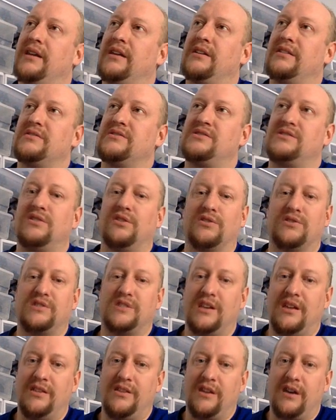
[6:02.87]
you can still
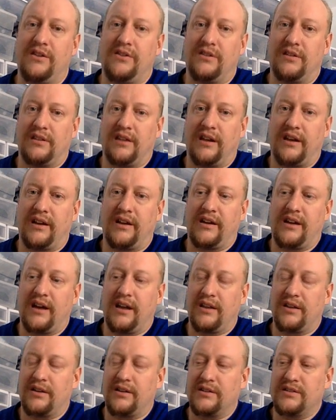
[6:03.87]
see the underlying
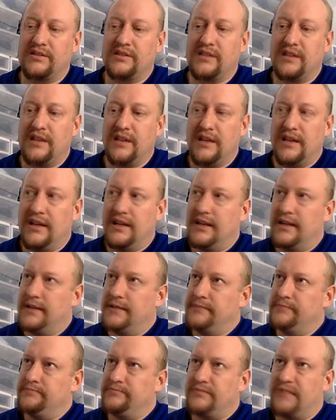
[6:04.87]
colors,
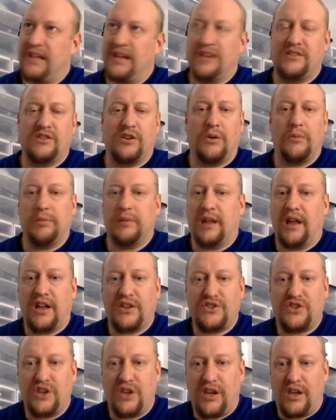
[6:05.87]
and it's all
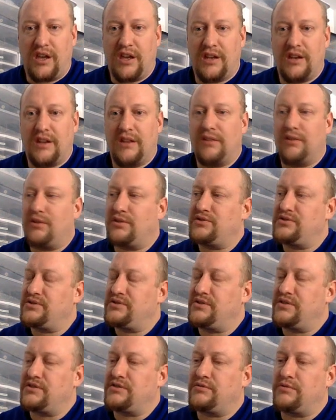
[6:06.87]
blotchy, and it looks
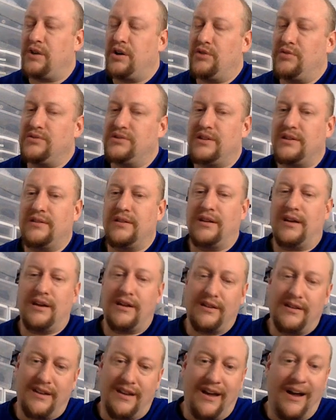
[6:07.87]
just gross and
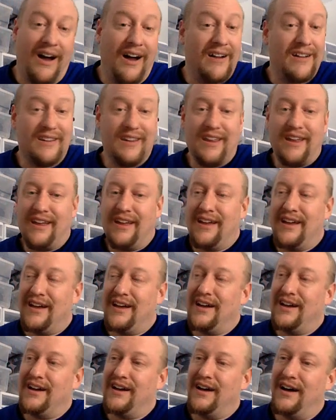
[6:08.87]
ugly.
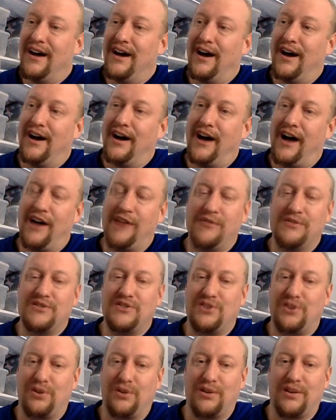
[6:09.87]
I was
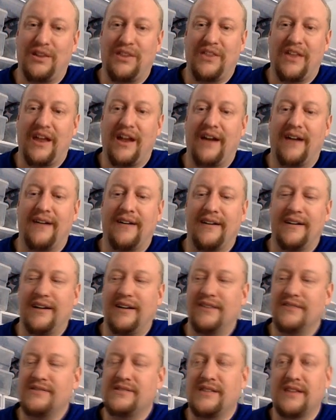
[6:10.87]
totally there, and
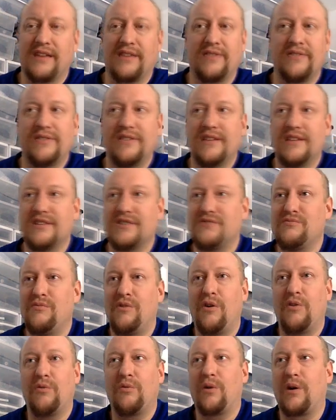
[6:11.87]
I was like, this
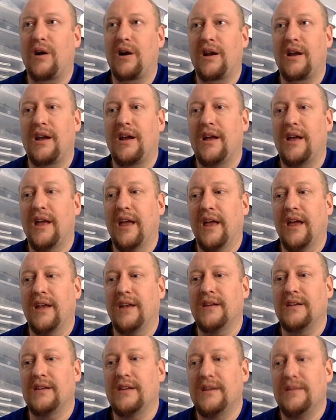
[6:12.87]
won't work,
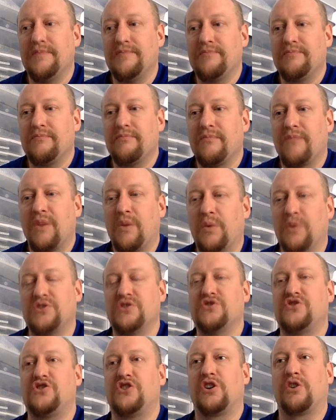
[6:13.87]
and
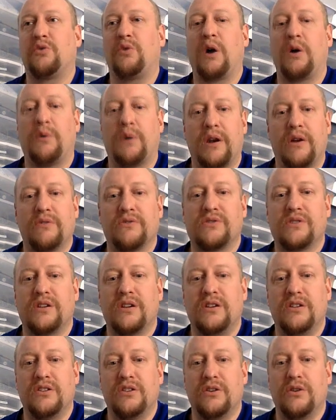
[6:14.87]
wasn't sure quite what I was
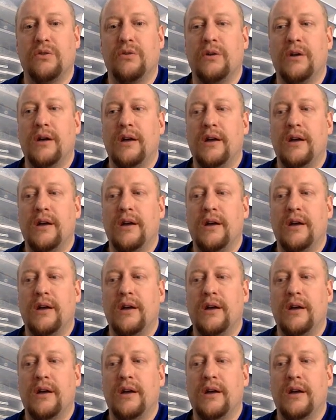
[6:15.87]
going to do.